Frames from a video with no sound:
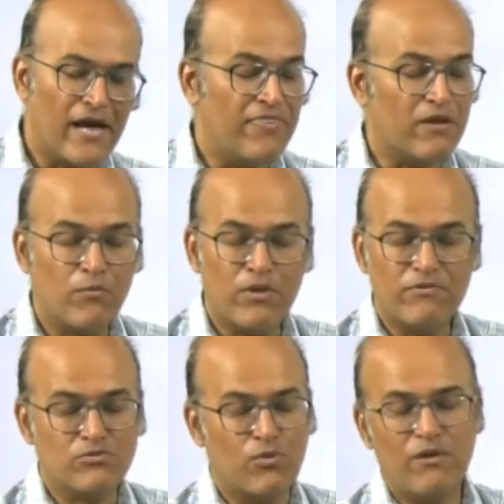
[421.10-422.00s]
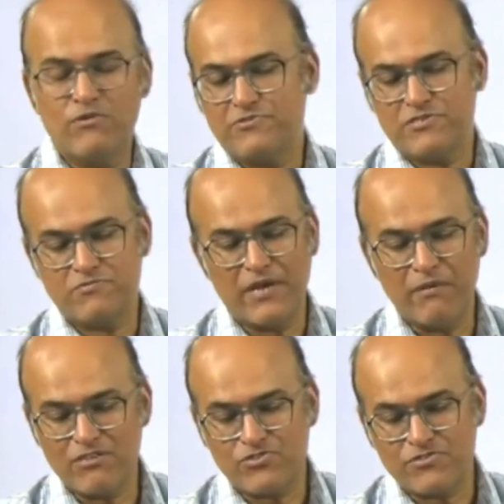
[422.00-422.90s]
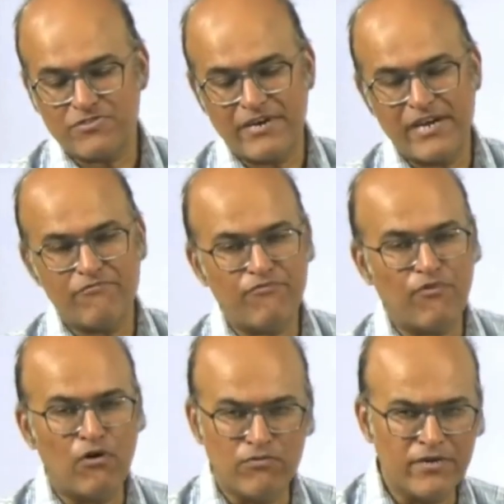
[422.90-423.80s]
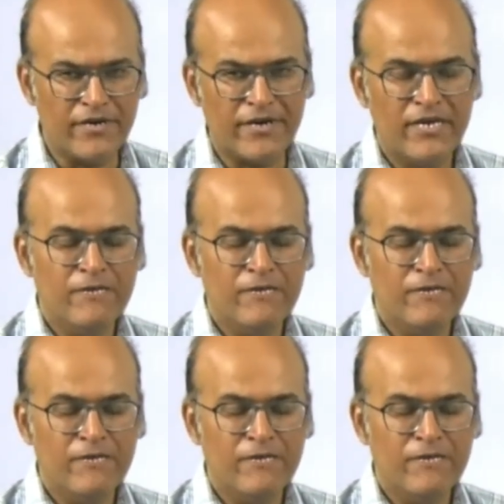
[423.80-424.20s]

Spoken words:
and then there was one which was very much straightforward.